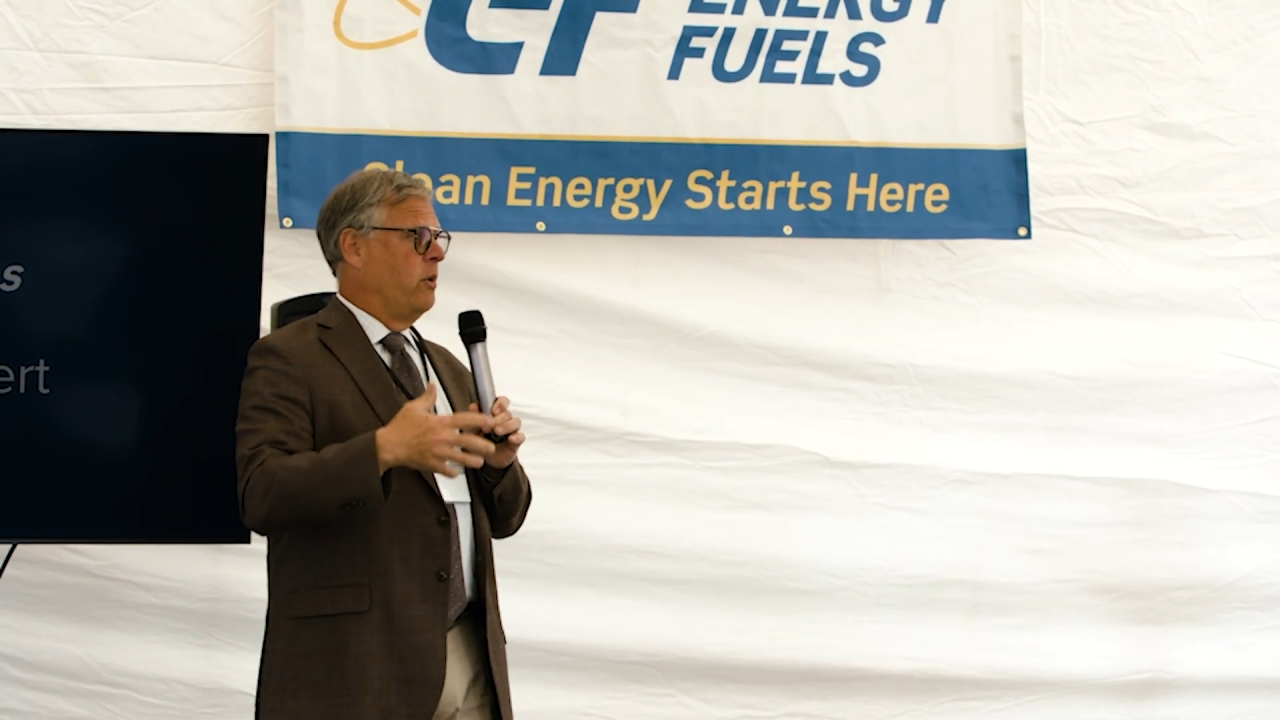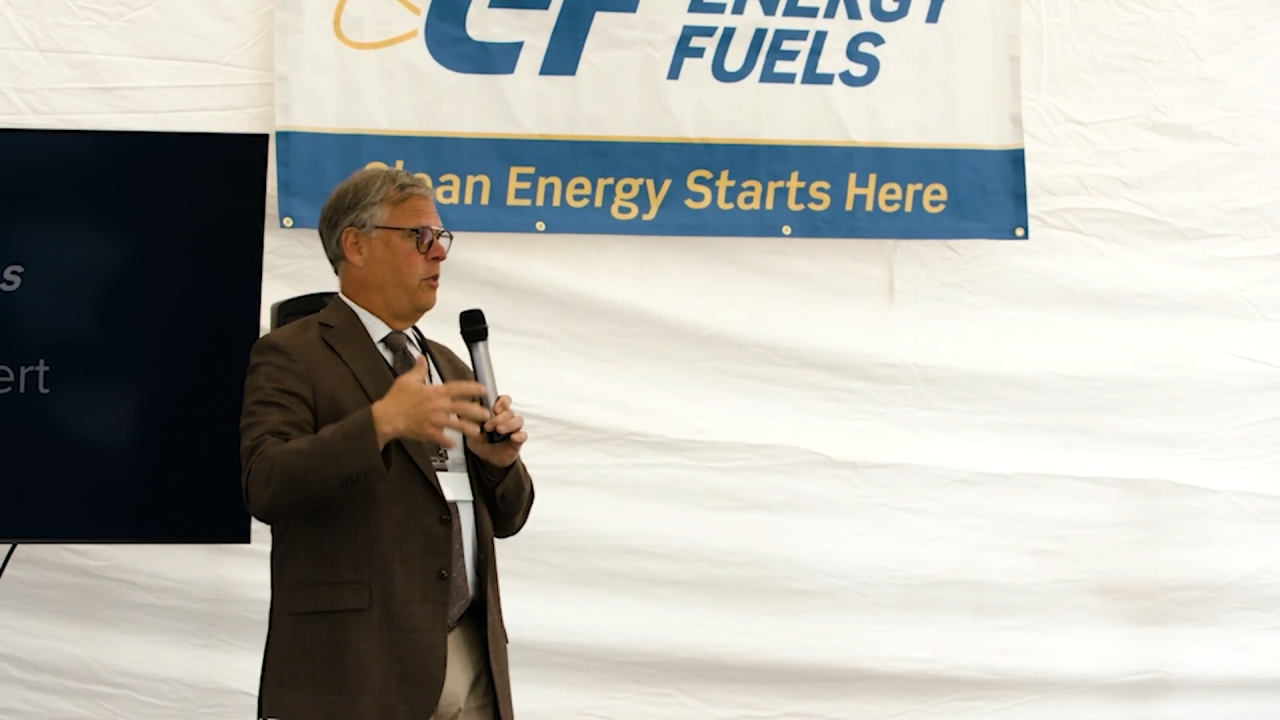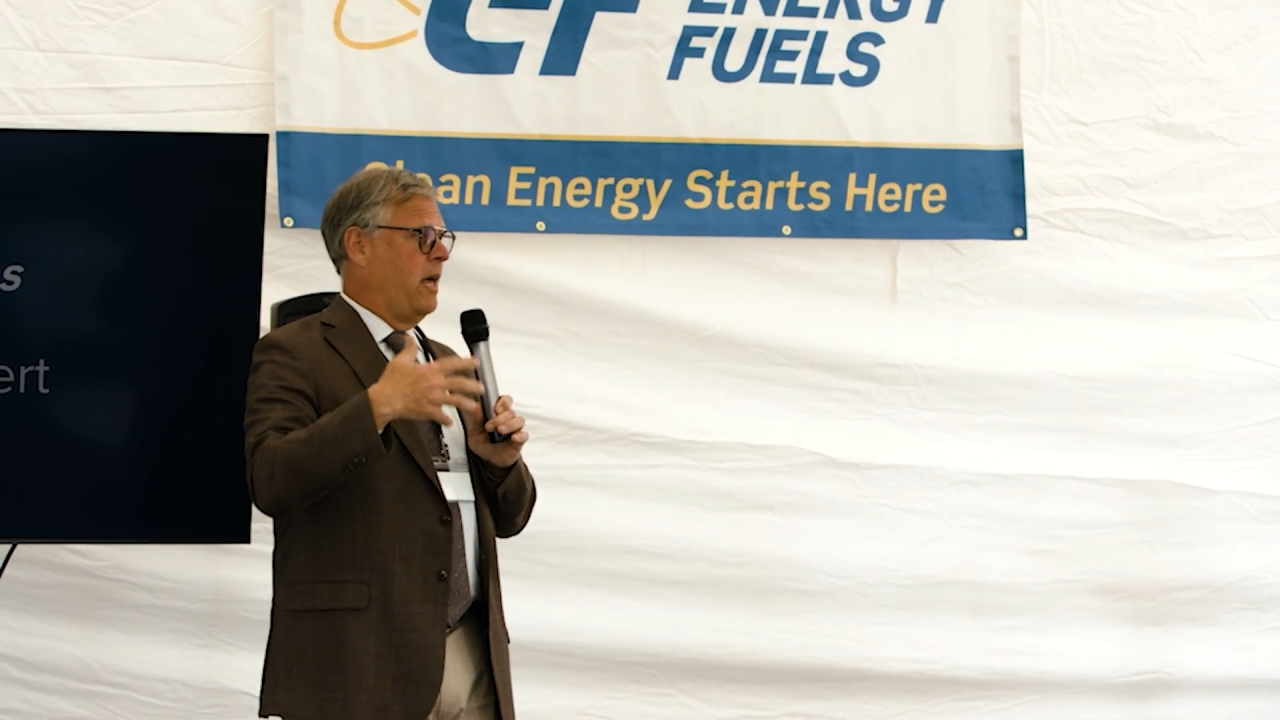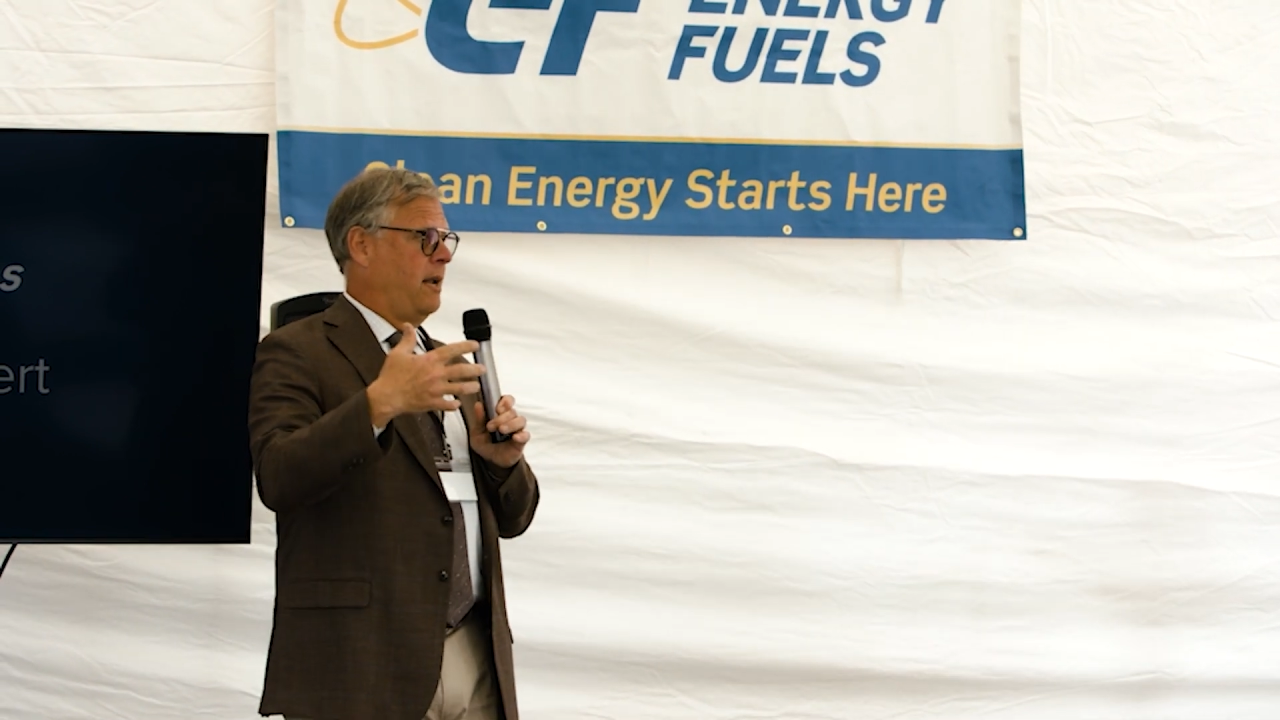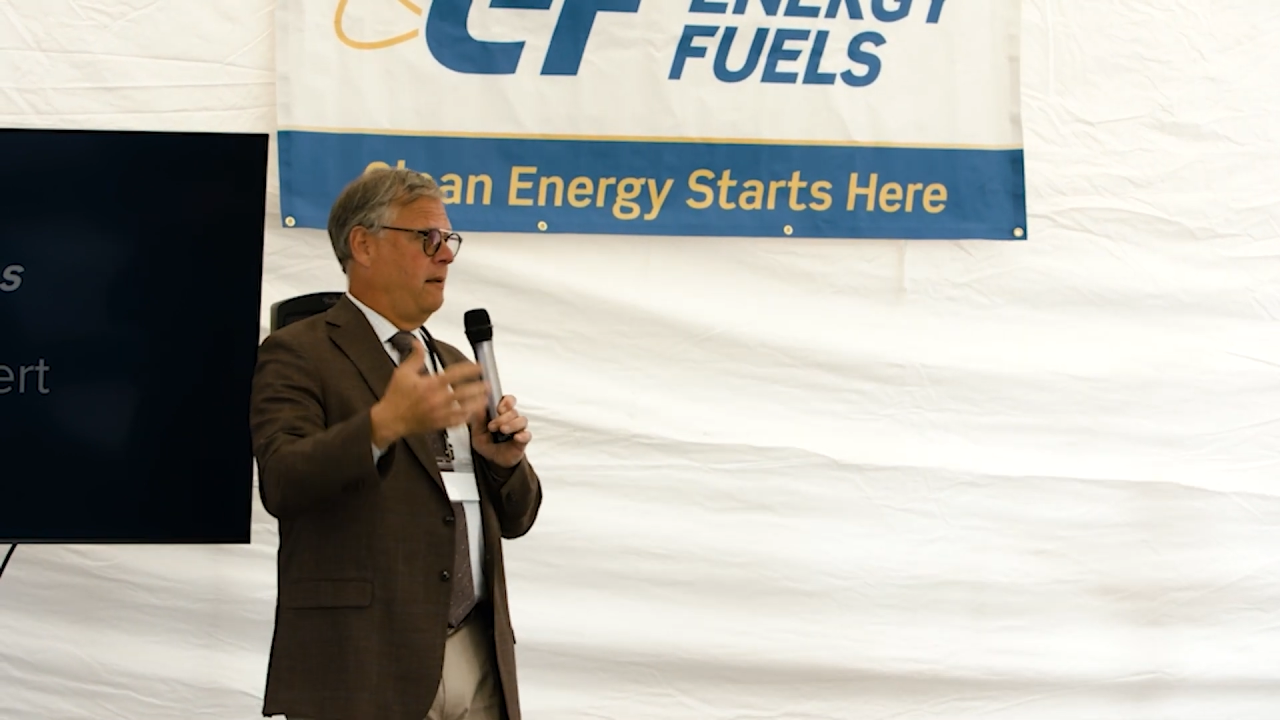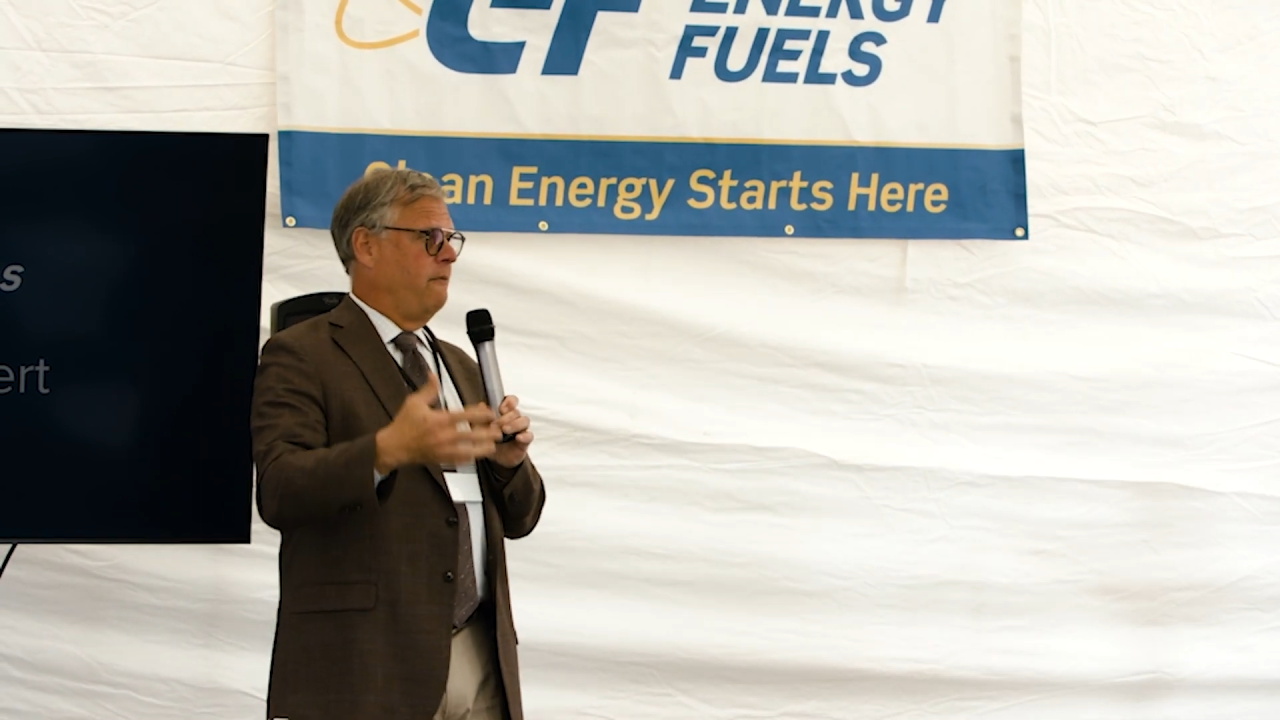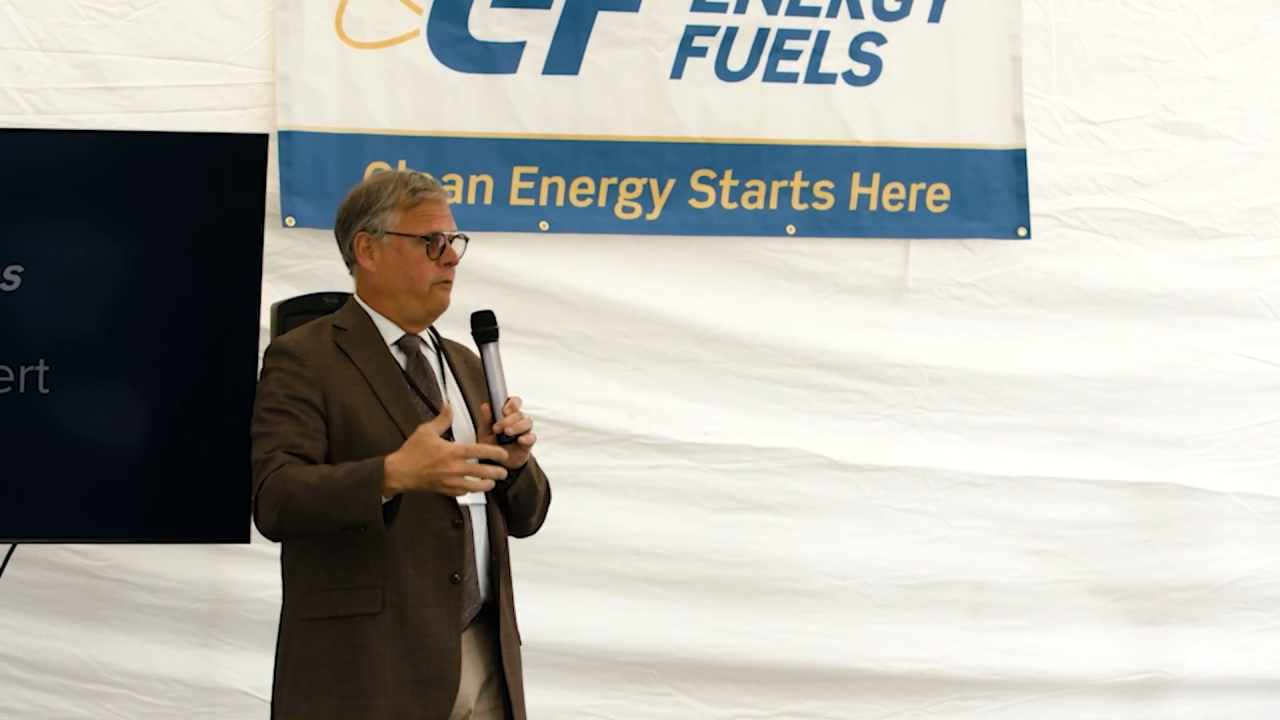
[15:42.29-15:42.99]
with that